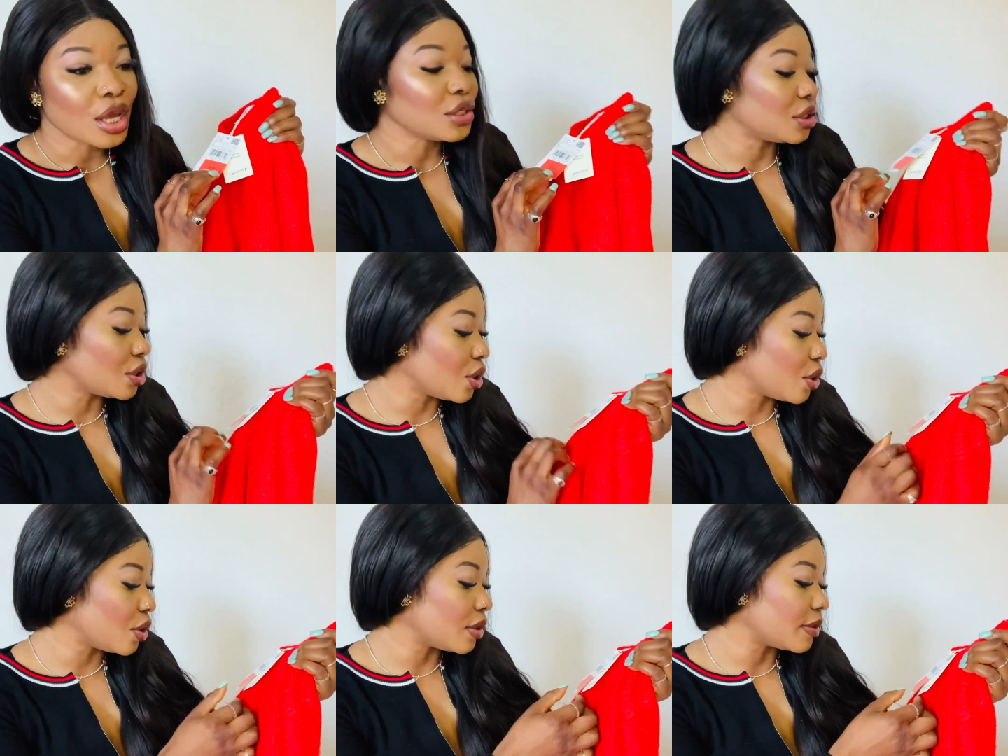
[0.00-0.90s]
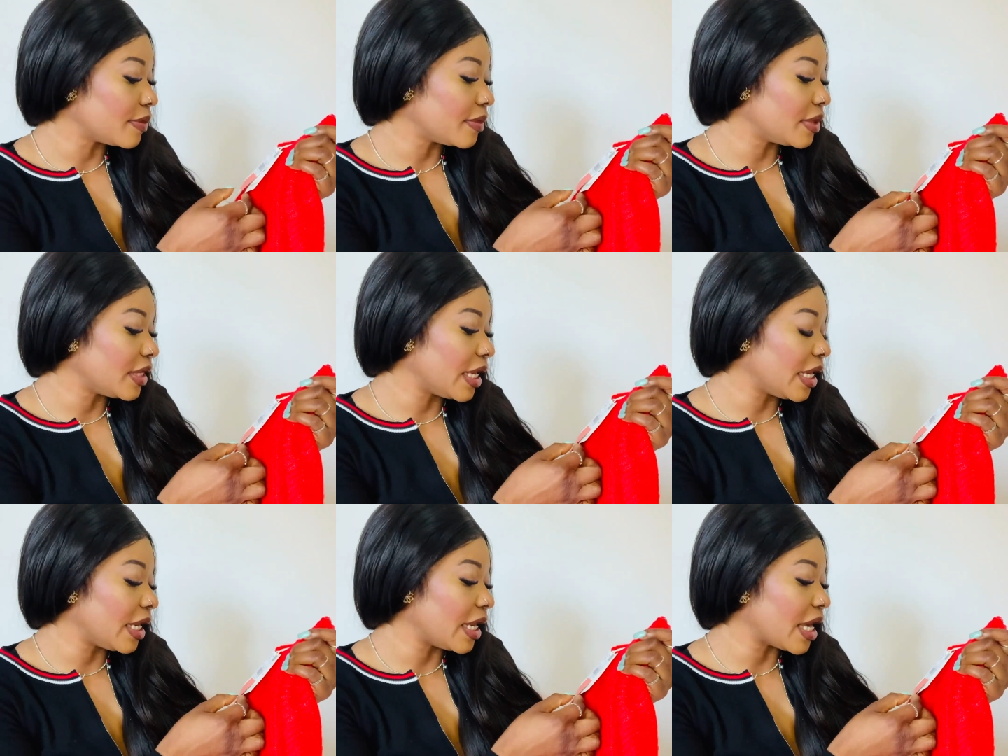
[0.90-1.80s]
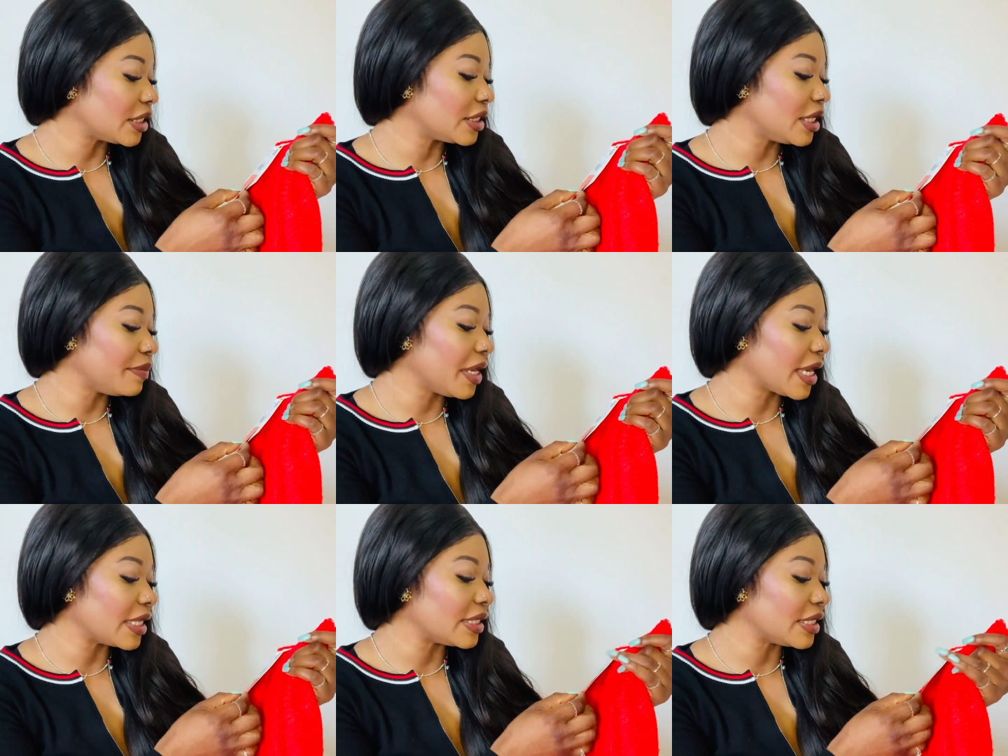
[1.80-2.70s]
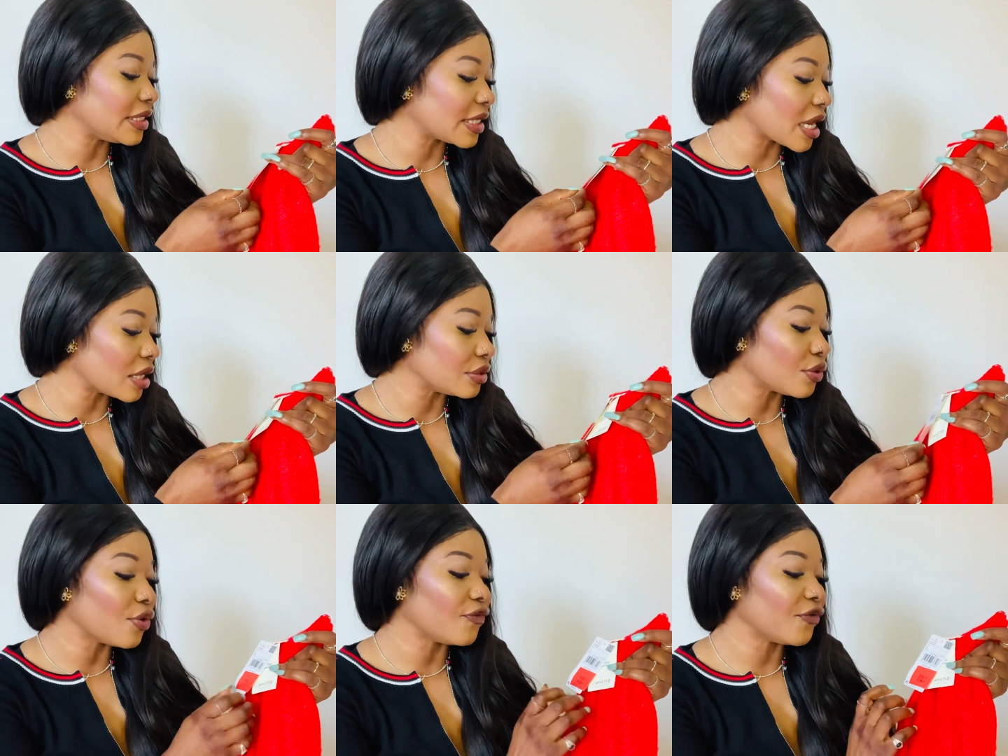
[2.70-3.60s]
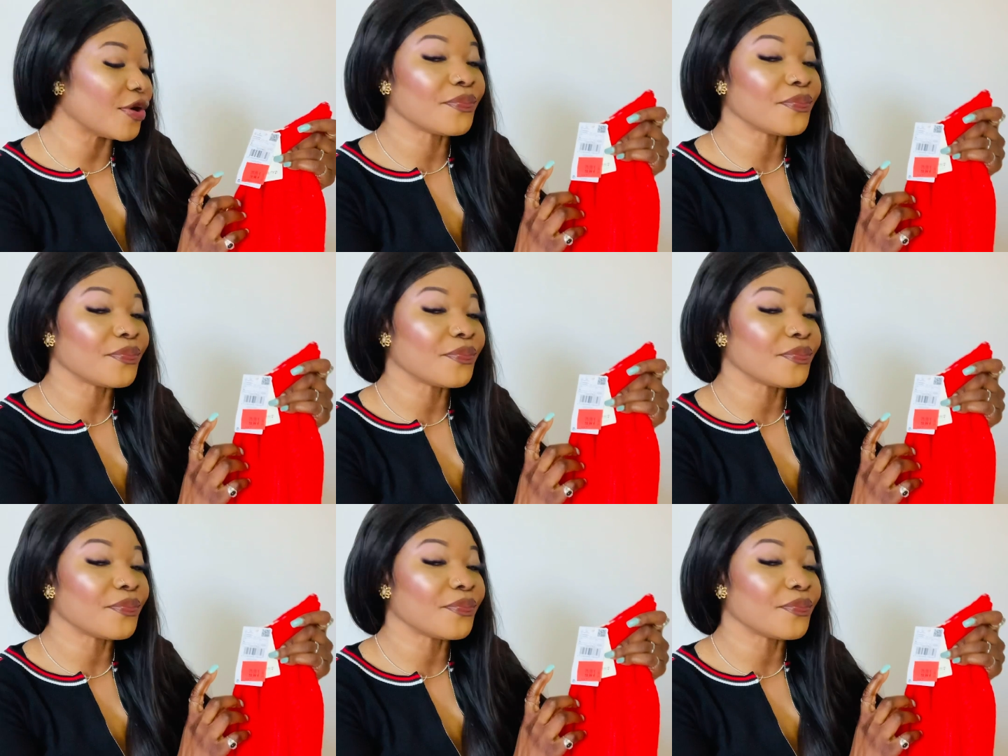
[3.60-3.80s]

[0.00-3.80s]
So they actually make a discount of